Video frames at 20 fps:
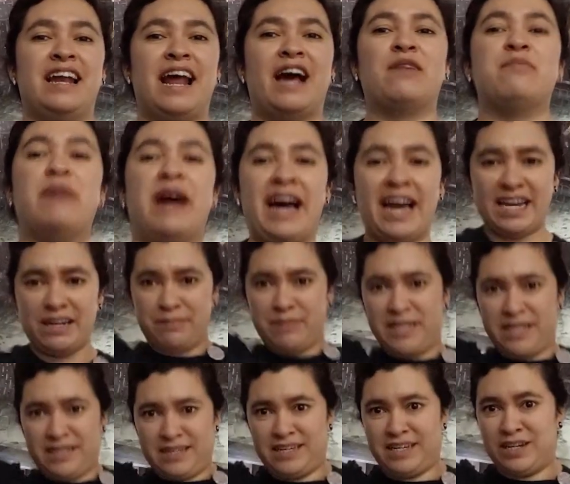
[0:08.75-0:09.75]
Now, behind
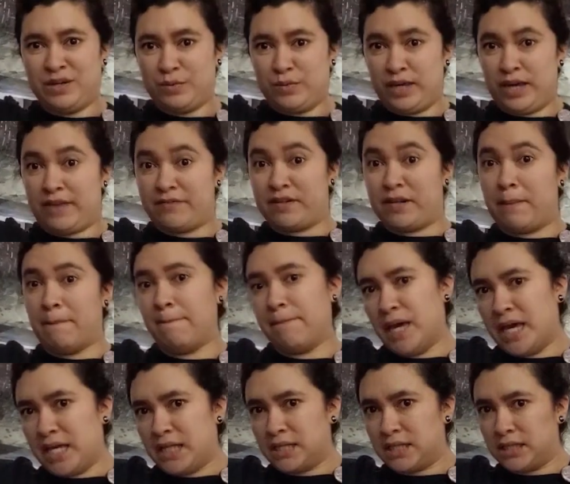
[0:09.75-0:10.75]
me, we have an
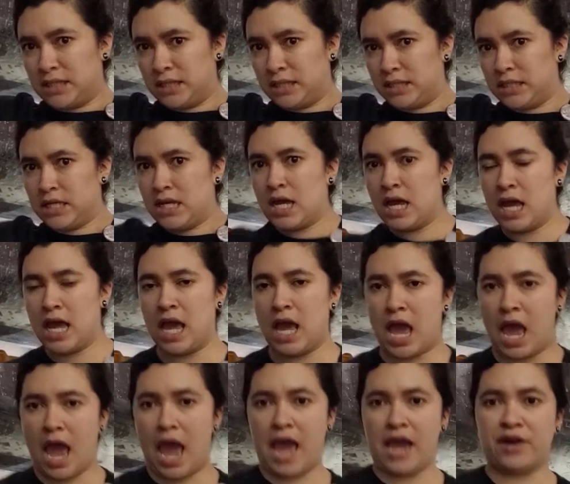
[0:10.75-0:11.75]
amazing
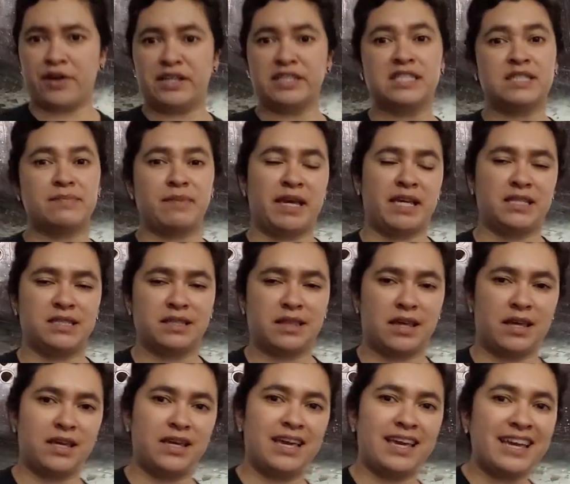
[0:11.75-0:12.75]
air and space
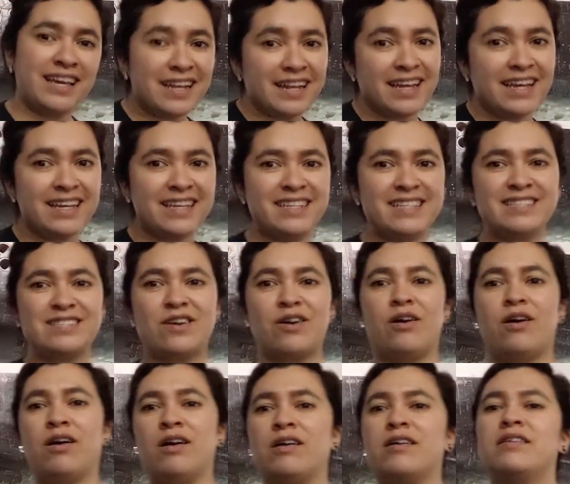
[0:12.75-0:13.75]
thing. It is
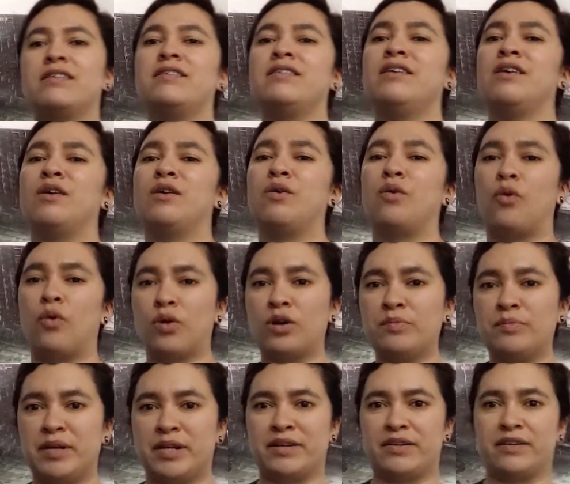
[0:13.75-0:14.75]
our
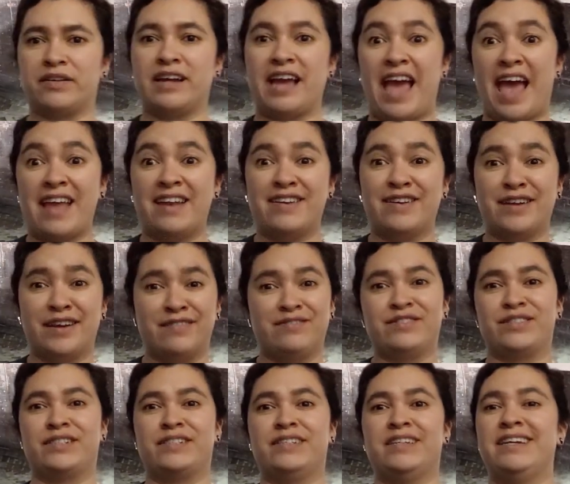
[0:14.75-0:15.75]
orbiter
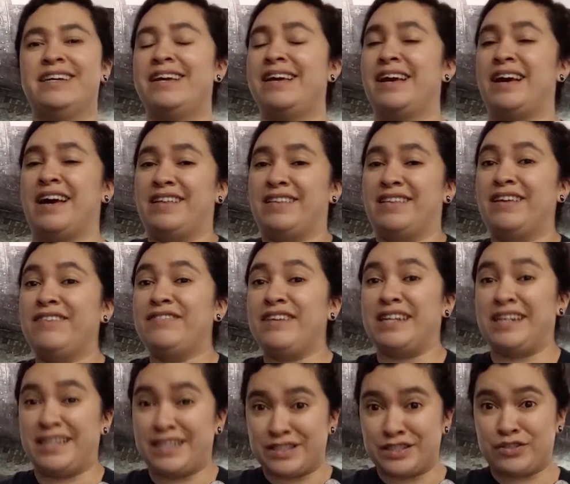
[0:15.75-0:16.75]
Endeavour. I love
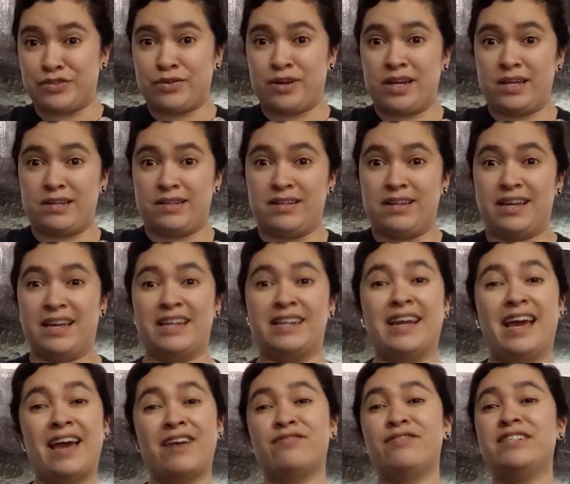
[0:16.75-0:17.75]
it. It's great.
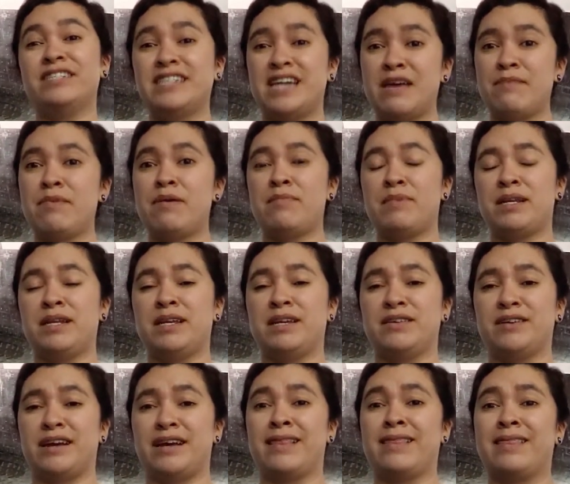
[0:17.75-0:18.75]
And every time I'm in
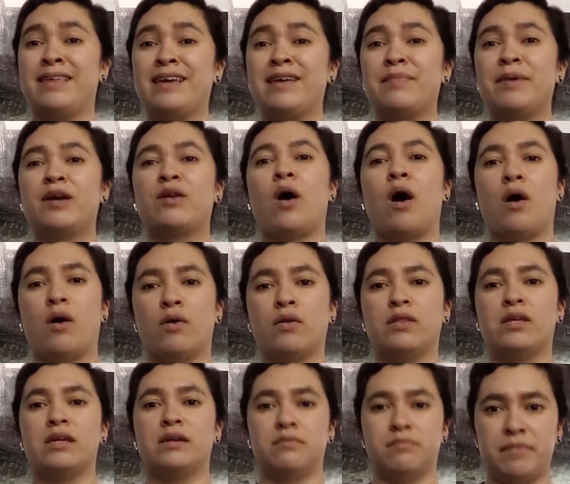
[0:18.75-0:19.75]
here, I think about
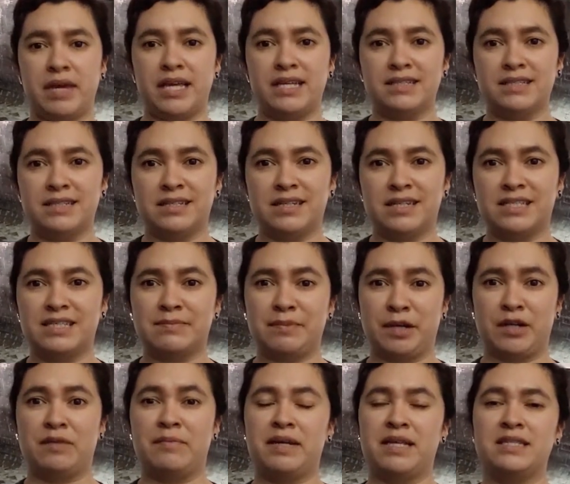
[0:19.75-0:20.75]
all the amazing
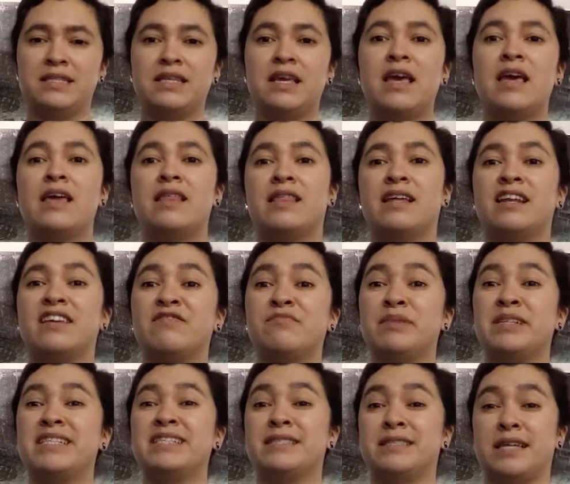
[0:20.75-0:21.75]
experiments that
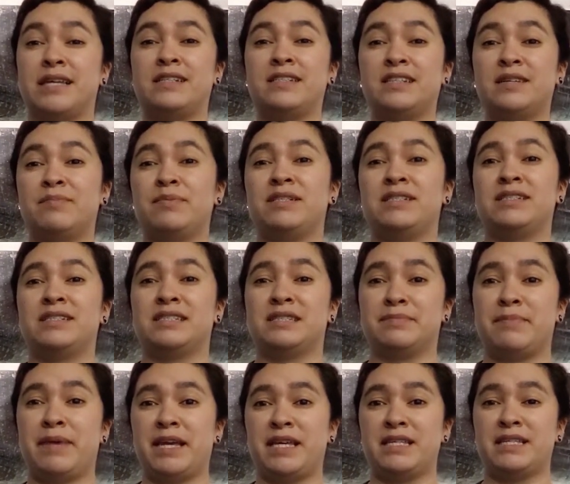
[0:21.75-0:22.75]
have been sent up into
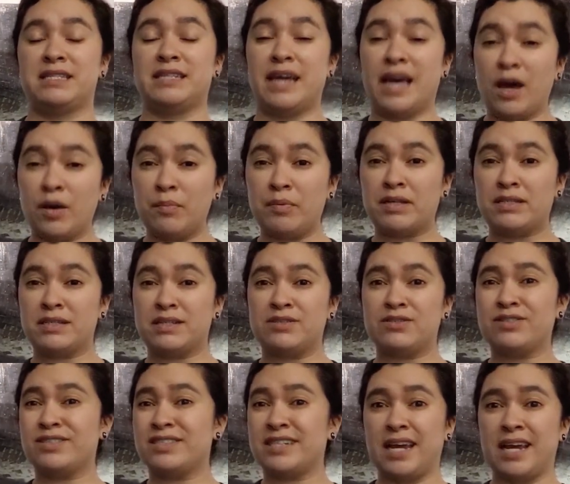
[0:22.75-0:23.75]
space to help us
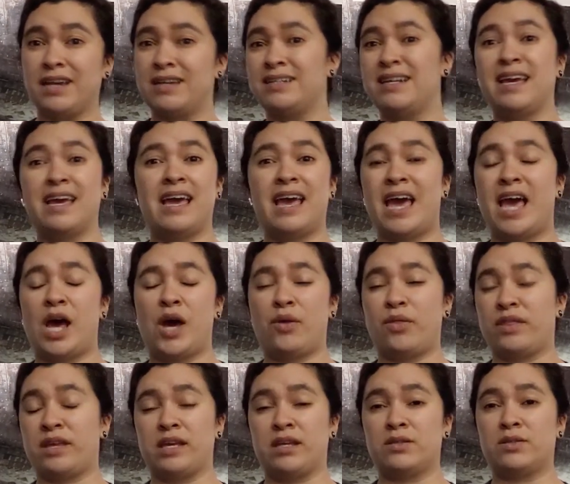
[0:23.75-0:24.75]
understand
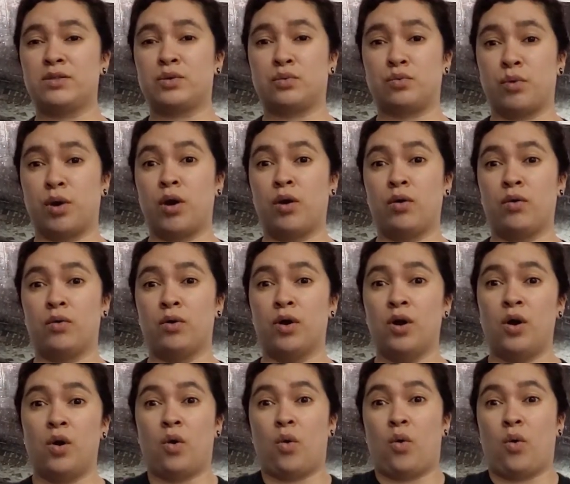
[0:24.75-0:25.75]
how things grow
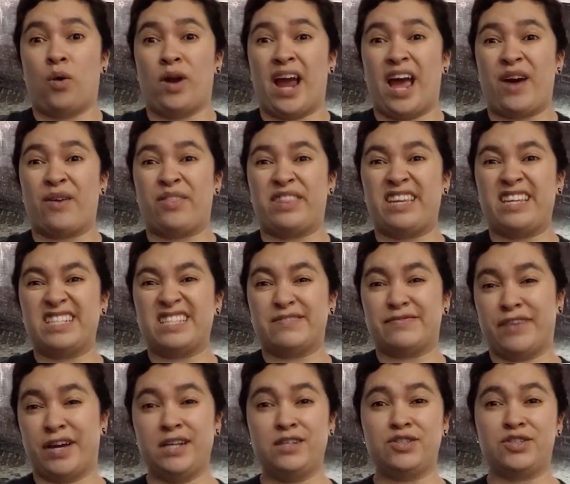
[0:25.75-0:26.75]
or how
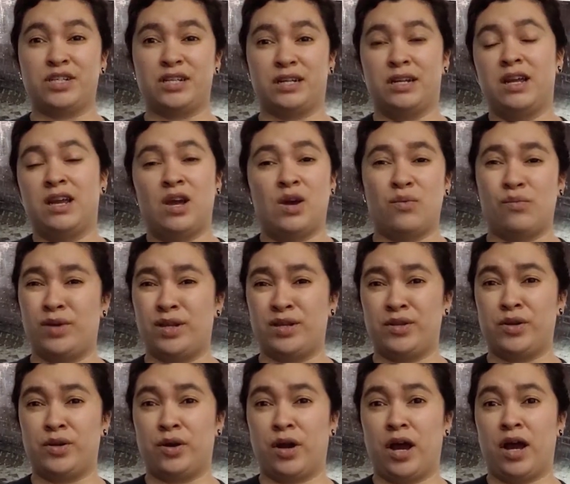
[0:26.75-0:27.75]
things function
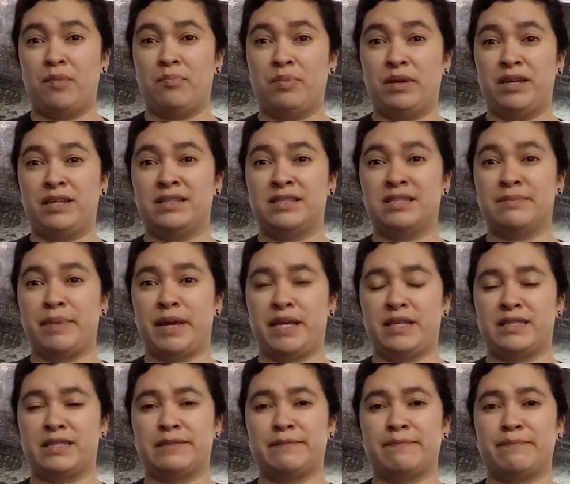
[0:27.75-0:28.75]
when you're up in
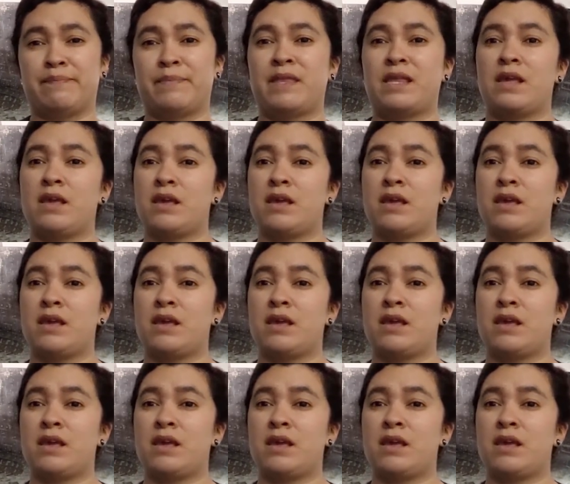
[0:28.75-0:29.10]
space.